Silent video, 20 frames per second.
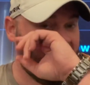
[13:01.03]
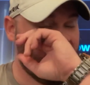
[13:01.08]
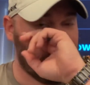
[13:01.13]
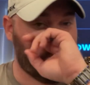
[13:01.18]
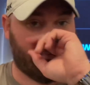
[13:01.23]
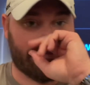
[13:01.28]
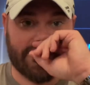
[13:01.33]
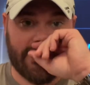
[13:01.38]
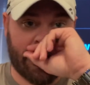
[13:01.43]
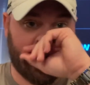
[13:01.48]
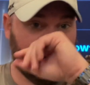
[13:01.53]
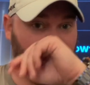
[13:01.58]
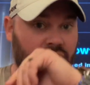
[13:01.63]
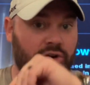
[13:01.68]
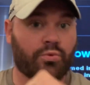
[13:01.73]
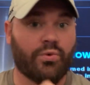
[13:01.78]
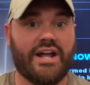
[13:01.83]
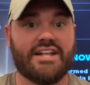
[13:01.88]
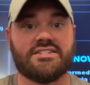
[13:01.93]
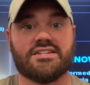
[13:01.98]
They're taking on
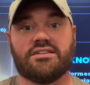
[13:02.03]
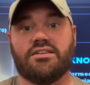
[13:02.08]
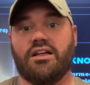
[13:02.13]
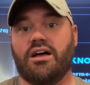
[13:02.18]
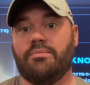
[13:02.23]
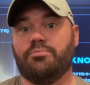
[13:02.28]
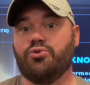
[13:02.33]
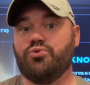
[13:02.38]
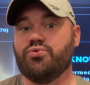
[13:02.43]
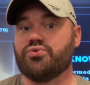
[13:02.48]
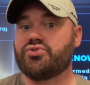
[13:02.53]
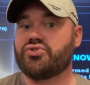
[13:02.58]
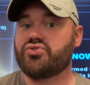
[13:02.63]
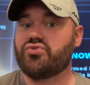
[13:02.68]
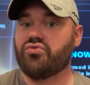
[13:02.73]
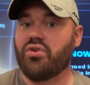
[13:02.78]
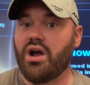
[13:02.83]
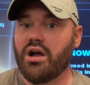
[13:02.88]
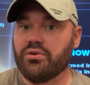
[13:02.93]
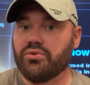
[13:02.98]
a Reds club who
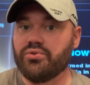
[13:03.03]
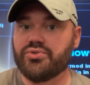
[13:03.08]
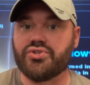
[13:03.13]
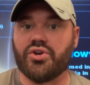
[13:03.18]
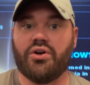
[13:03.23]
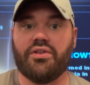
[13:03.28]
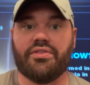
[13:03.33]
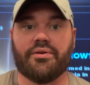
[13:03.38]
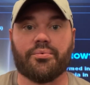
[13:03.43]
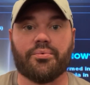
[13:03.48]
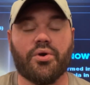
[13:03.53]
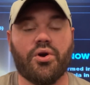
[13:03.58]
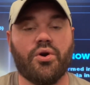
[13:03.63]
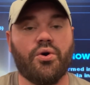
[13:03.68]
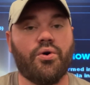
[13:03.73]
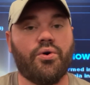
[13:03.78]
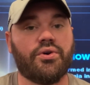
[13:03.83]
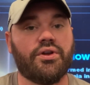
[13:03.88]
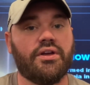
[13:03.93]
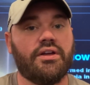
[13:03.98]
struggles on the
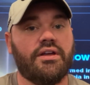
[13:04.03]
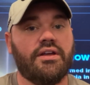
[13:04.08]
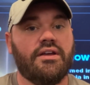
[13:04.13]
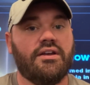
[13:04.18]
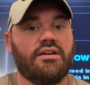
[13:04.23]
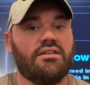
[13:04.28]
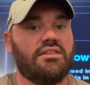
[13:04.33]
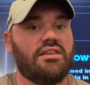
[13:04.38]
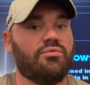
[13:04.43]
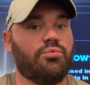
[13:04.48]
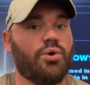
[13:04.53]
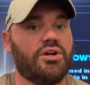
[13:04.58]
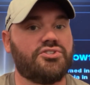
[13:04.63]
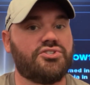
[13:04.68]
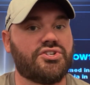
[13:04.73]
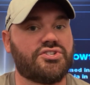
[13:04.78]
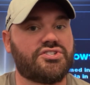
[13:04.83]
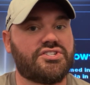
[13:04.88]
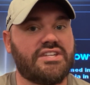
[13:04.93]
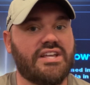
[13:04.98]
road. They've won
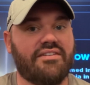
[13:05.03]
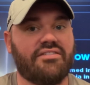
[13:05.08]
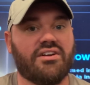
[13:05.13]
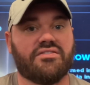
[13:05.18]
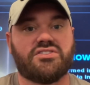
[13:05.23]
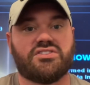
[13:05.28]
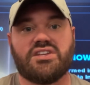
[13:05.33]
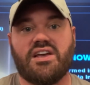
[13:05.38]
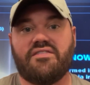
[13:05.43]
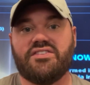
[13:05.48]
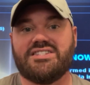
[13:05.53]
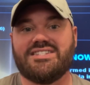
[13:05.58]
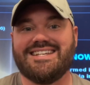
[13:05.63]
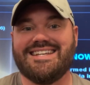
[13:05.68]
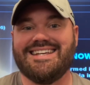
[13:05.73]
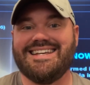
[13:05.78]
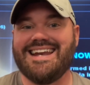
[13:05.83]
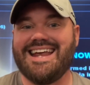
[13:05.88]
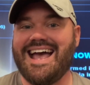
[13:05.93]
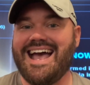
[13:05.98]
just 7 of
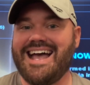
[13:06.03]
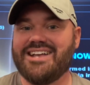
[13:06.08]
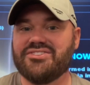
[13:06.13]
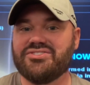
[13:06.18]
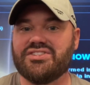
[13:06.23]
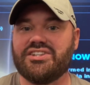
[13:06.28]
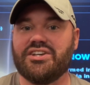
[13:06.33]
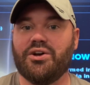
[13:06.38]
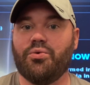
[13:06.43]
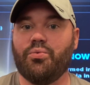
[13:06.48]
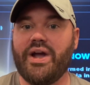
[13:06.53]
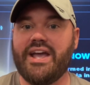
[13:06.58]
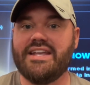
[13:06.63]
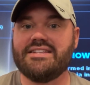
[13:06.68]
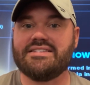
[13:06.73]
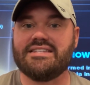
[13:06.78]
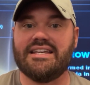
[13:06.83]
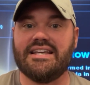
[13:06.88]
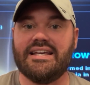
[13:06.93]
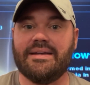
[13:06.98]
17 as the away
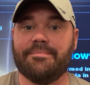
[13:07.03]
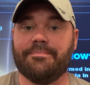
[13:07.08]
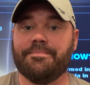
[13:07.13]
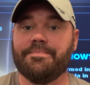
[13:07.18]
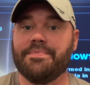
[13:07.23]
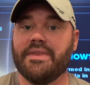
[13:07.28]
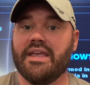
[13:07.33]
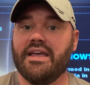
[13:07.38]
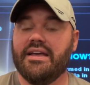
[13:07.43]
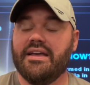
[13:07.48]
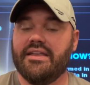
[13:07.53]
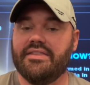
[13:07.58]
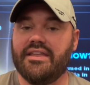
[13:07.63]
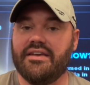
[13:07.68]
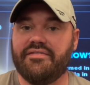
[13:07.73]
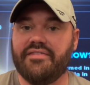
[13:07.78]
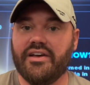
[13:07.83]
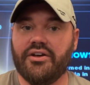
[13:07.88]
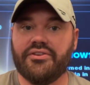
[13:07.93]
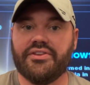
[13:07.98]
team. They
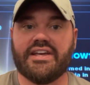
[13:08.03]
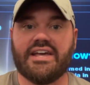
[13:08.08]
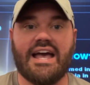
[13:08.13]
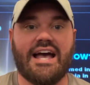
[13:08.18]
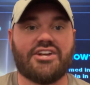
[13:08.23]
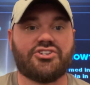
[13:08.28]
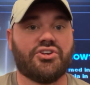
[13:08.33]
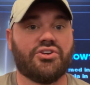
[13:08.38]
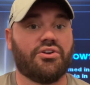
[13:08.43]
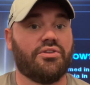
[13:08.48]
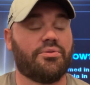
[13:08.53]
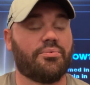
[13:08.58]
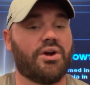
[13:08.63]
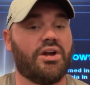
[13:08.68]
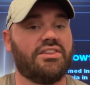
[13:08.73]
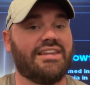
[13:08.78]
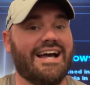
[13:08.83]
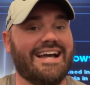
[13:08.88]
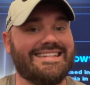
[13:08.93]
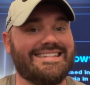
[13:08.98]
failed to cash in on the
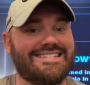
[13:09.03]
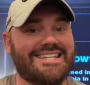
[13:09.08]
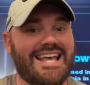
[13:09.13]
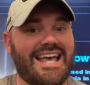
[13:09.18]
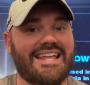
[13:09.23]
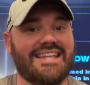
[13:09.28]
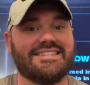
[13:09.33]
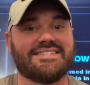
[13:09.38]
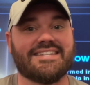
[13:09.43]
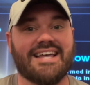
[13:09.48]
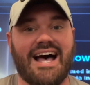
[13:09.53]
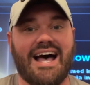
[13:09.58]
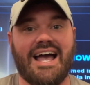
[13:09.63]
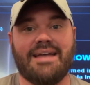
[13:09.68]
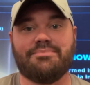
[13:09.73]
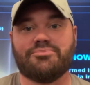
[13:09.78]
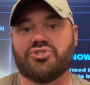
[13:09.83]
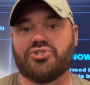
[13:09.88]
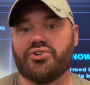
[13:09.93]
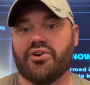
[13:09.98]
run line 10
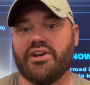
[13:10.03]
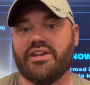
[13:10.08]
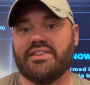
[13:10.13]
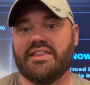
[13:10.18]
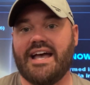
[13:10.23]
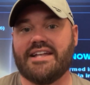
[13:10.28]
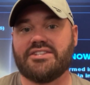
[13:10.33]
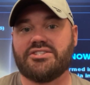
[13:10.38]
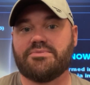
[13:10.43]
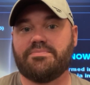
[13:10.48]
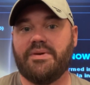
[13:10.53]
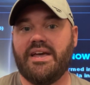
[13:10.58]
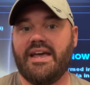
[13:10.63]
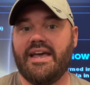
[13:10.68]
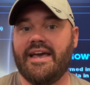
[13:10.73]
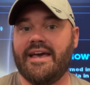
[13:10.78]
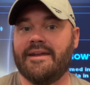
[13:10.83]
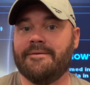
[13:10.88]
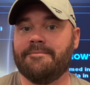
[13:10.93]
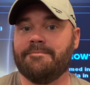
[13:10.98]
times during that
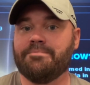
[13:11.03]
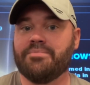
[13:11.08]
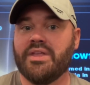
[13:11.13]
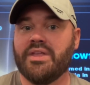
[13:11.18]
span.